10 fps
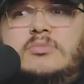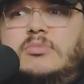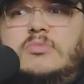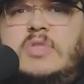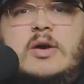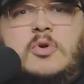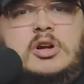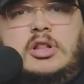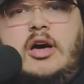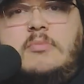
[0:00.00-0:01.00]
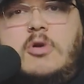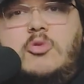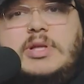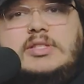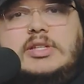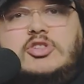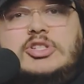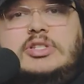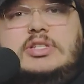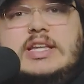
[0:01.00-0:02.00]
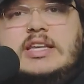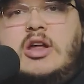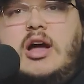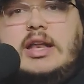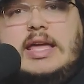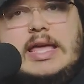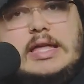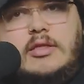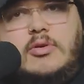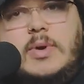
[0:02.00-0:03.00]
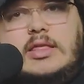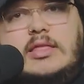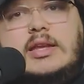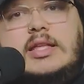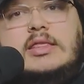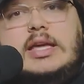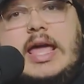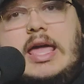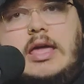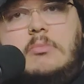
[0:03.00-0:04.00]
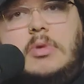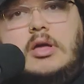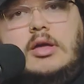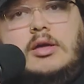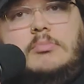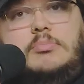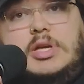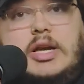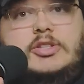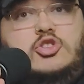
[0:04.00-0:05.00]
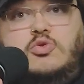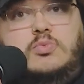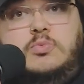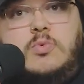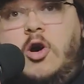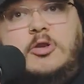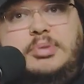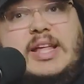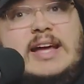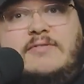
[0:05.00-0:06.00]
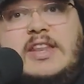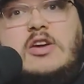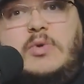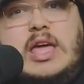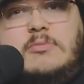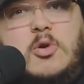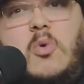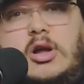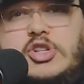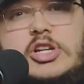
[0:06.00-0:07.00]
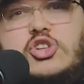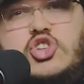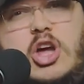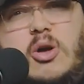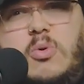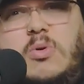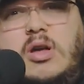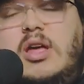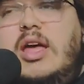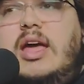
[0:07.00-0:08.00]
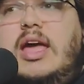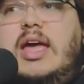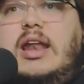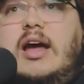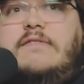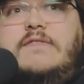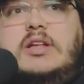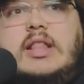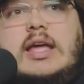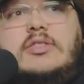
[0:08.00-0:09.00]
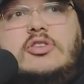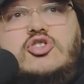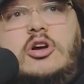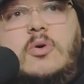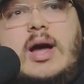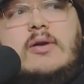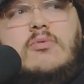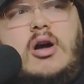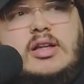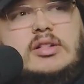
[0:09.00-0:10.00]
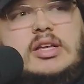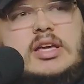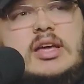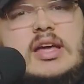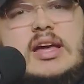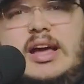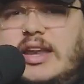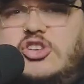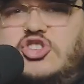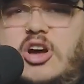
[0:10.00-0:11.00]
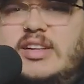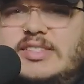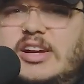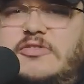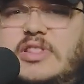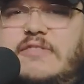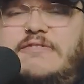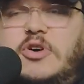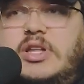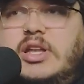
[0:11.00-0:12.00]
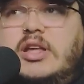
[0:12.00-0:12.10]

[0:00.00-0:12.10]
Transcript: there were a lot of moments that just did not hit the way that they did in the game because you aren't playing a video game, you're watching a show. And I feel like the show, ironically, kind of shot itself in the foot